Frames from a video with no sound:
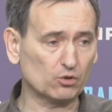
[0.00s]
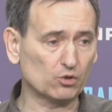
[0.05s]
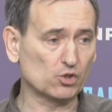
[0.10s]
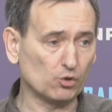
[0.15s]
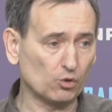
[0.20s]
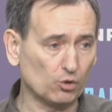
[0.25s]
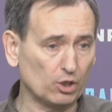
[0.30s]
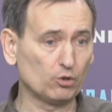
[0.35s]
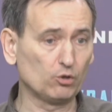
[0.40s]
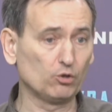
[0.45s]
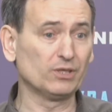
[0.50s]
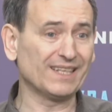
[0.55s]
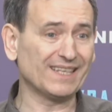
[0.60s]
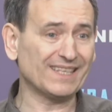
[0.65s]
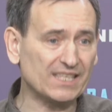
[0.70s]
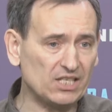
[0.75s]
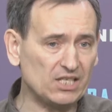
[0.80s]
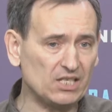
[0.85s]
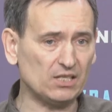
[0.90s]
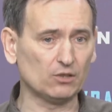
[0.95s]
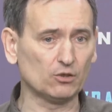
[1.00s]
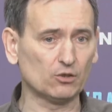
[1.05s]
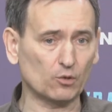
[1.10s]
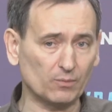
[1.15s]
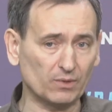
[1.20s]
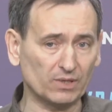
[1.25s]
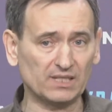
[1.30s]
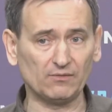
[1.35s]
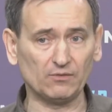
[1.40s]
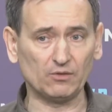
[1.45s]
proven, and we
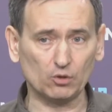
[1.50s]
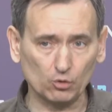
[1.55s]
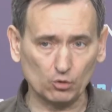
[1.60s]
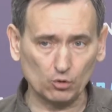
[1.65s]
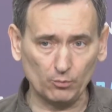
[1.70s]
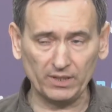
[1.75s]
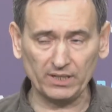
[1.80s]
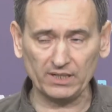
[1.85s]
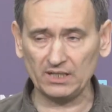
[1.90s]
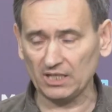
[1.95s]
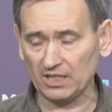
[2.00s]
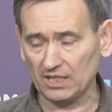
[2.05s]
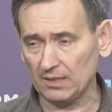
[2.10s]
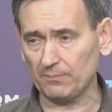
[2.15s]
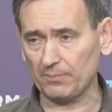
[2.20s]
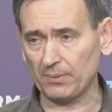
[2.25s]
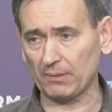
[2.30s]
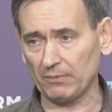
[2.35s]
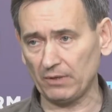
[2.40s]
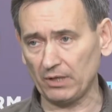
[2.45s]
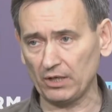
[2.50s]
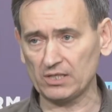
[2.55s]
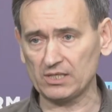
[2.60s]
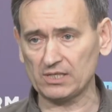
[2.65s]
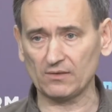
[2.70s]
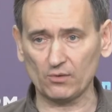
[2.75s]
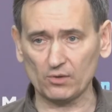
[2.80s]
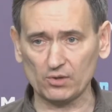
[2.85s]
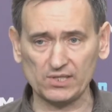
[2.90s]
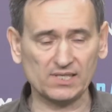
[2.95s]
don't have to prove them
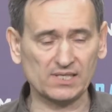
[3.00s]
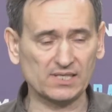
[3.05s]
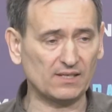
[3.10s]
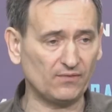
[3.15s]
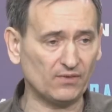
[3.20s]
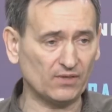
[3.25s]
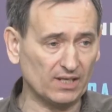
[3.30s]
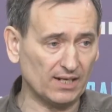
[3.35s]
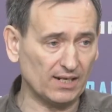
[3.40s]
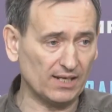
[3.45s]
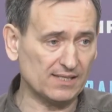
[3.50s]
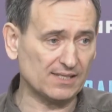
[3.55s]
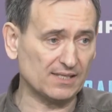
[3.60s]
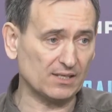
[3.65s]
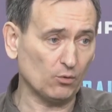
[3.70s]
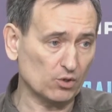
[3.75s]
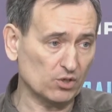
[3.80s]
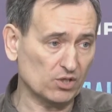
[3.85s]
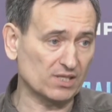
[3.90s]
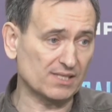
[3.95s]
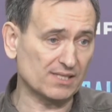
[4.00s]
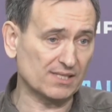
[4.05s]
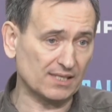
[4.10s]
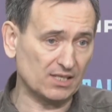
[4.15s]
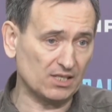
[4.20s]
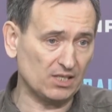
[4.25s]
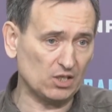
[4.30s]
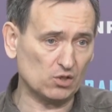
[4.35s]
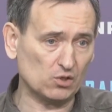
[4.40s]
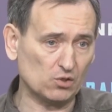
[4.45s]
based on those
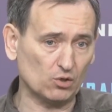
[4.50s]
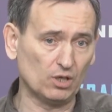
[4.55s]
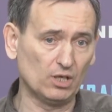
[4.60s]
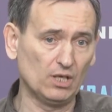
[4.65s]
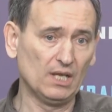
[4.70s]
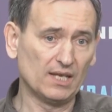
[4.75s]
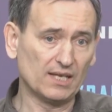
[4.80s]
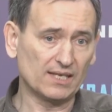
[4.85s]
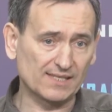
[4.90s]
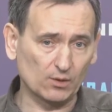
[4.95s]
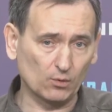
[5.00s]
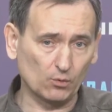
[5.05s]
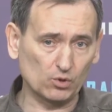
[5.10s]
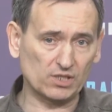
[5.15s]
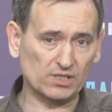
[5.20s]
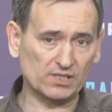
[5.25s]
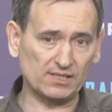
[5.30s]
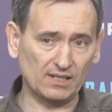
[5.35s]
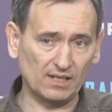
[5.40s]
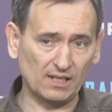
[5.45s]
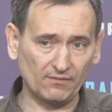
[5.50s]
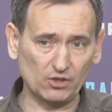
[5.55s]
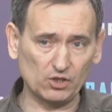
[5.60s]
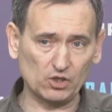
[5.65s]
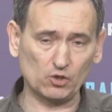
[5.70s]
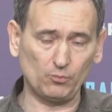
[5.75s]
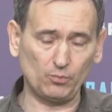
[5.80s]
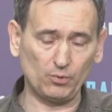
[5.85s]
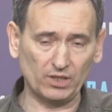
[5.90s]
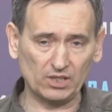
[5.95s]
regulations being adopted
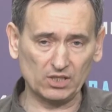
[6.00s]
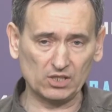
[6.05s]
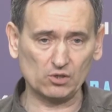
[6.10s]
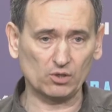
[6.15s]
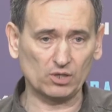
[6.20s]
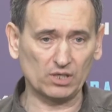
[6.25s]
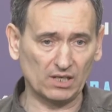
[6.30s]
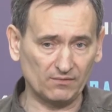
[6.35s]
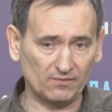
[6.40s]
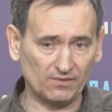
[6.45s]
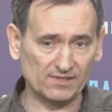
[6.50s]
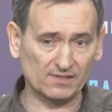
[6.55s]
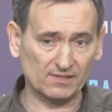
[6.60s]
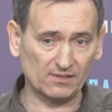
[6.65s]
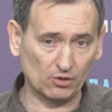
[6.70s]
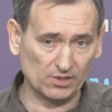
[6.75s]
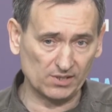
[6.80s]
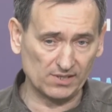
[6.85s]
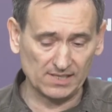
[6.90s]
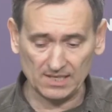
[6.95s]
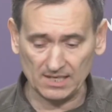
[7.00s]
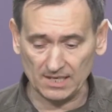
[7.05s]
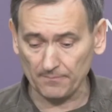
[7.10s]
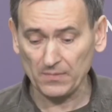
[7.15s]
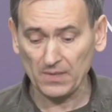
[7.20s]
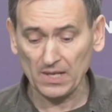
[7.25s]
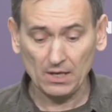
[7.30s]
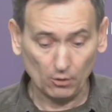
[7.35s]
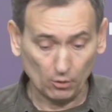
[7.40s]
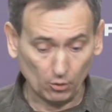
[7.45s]
in Russian Federation.
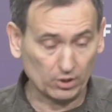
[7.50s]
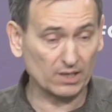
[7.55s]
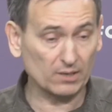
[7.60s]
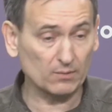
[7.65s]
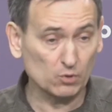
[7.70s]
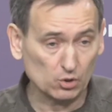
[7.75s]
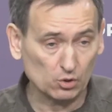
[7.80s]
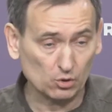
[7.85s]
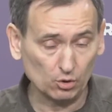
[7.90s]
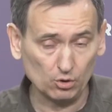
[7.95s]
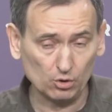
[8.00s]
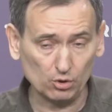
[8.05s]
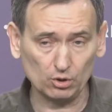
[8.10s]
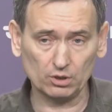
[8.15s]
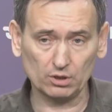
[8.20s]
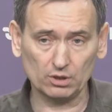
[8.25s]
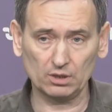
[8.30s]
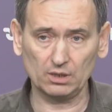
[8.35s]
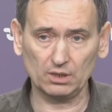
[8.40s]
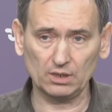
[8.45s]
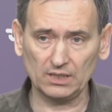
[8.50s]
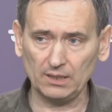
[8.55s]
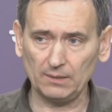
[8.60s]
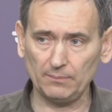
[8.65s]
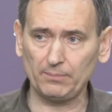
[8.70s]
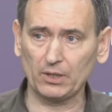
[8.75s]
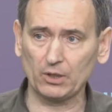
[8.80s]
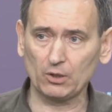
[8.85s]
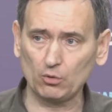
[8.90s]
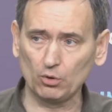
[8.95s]
Is the top-level government
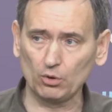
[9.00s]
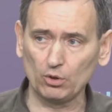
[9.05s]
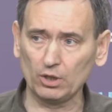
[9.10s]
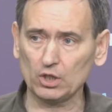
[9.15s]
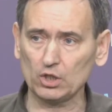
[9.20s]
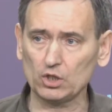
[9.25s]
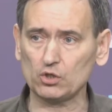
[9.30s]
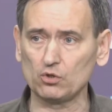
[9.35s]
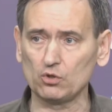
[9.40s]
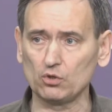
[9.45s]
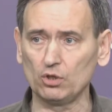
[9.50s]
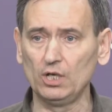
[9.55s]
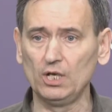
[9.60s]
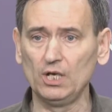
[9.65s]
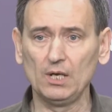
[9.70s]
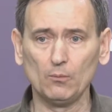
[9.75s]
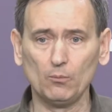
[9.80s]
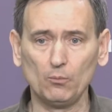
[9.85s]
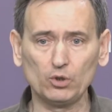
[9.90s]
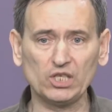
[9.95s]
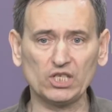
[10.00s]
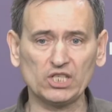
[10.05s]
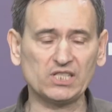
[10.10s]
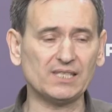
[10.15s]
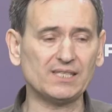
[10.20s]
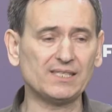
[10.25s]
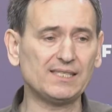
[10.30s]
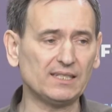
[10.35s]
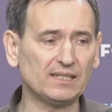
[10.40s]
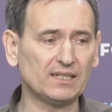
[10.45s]
officials who are involved in this
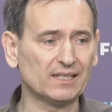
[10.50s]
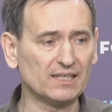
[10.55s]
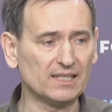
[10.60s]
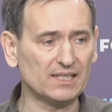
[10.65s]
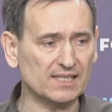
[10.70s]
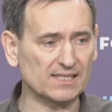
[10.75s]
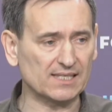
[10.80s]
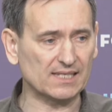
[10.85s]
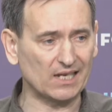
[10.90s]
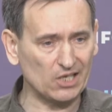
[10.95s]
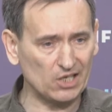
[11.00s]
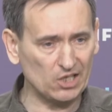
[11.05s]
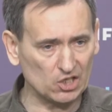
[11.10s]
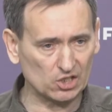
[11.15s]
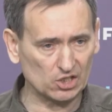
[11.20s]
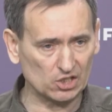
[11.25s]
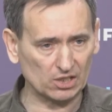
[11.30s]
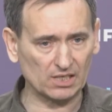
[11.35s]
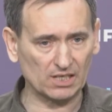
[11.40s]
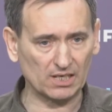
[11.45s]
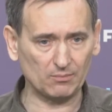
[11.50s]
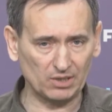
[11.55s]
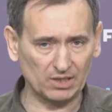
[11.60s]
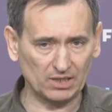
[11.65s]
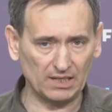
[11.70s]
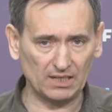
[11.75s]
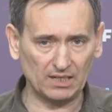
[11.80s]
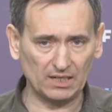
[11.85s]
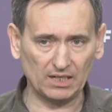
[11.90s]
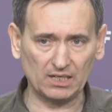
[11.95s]
process, moreover, are
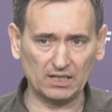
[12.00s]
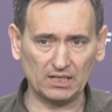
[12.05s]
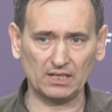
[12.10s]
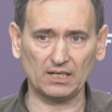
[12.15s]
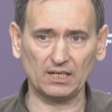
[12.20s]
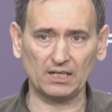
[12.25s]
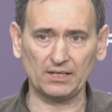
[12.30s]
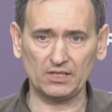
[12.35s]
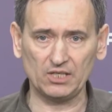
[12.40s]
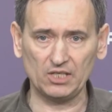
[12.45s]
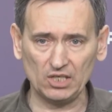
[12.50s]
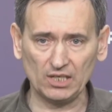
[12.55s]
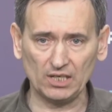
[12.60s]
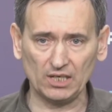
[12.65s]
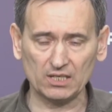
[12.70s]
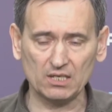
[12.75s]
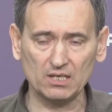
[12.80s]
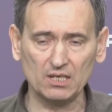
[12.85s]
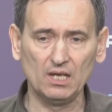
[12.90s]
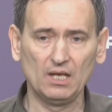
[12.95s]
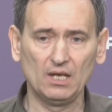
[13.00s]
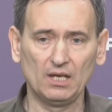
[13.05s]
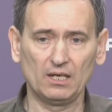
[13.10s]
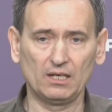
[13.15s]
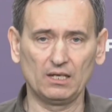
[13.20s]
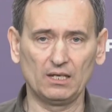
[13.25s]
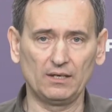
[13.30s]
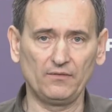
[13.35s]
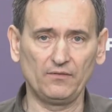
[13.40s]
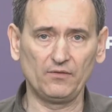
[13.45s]
convinced that
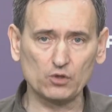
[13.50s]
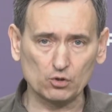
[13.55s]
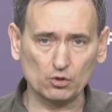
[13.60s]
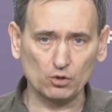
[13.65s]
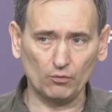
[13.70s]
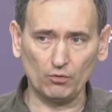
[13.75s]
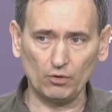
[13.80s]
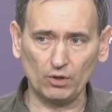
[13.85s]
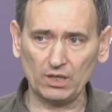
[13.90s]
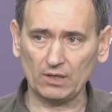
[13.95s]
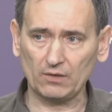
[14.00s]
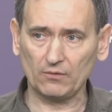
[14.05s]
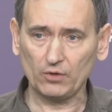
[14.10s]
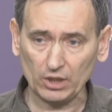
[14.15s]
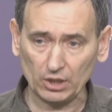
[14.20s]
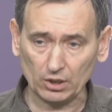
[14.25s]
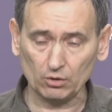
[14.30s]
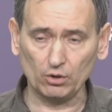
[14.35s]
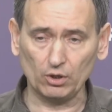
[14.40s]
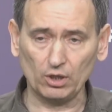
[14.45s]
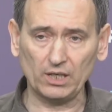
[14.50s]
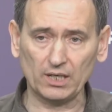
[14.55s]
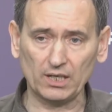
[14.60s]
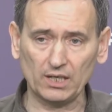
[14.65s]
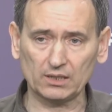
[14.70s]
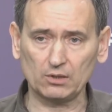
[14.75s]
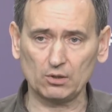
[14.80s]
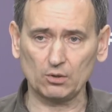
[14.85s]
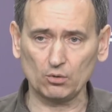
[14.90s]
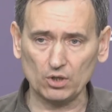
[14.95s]
more criminal
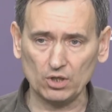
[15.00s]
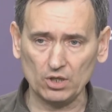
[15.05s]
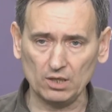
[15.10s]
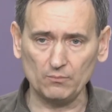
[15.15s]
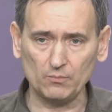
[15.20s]
acts,